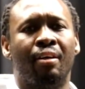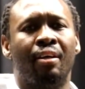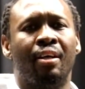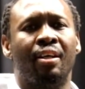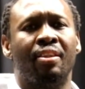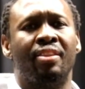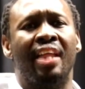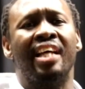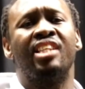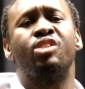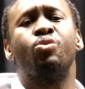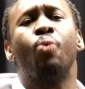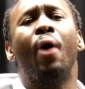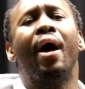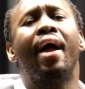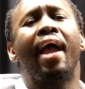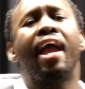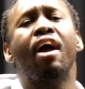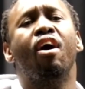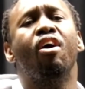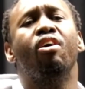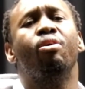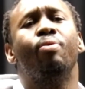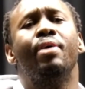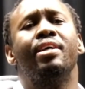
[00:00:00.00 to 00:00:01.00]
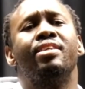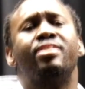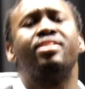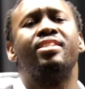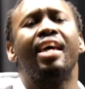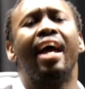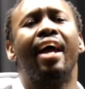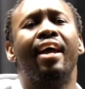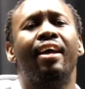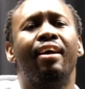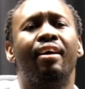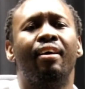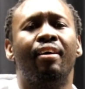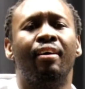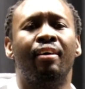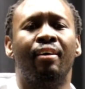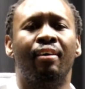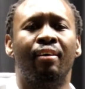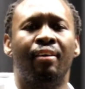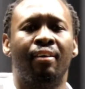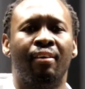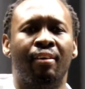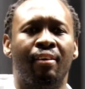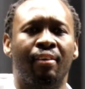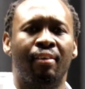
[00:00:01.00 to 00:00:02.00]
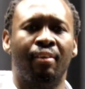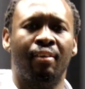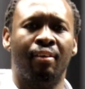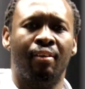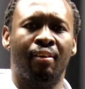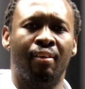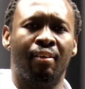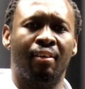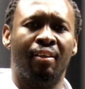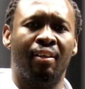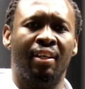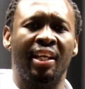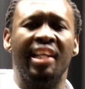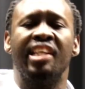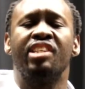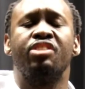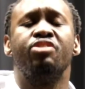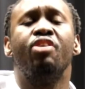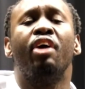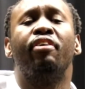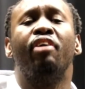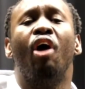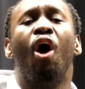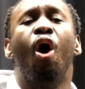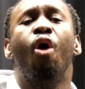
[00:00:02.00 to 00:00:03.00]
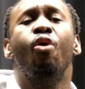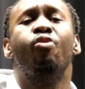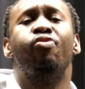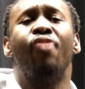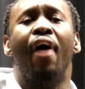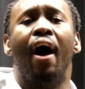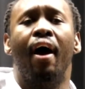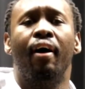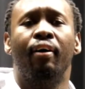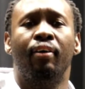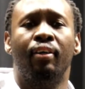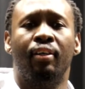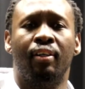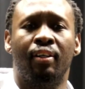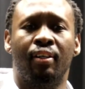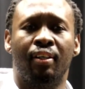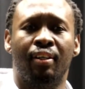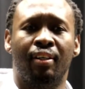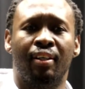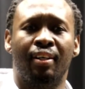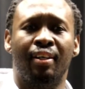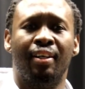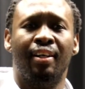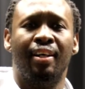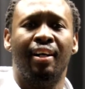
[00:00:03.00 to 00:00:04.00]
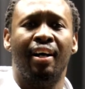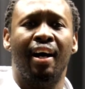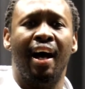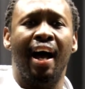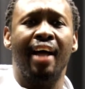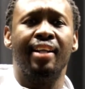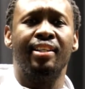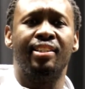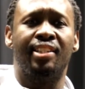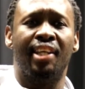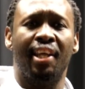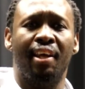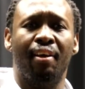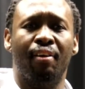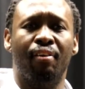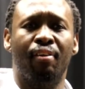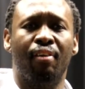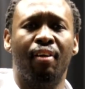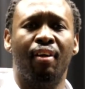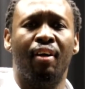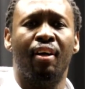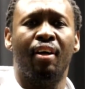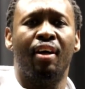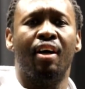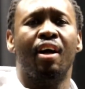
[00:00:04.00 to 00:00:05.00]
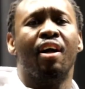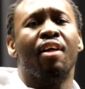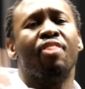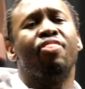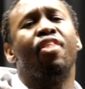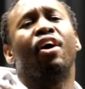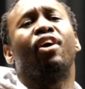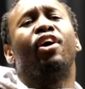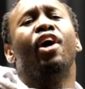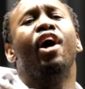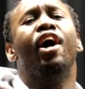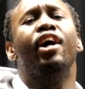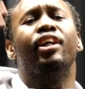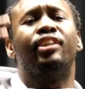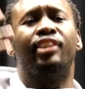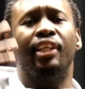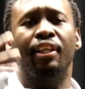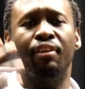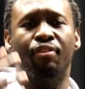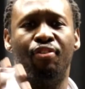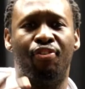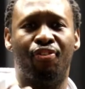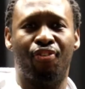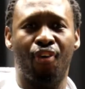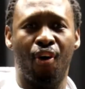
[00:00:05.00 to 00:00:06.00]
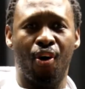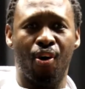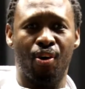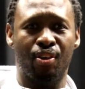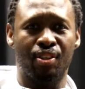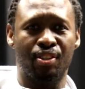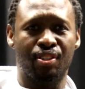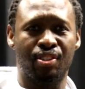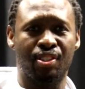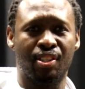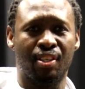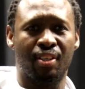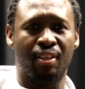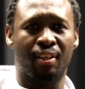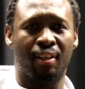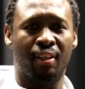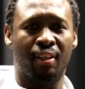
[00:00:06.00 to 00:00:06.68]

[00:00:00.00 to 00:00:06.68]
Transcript: That's why I always say it is not over until the curtain falls.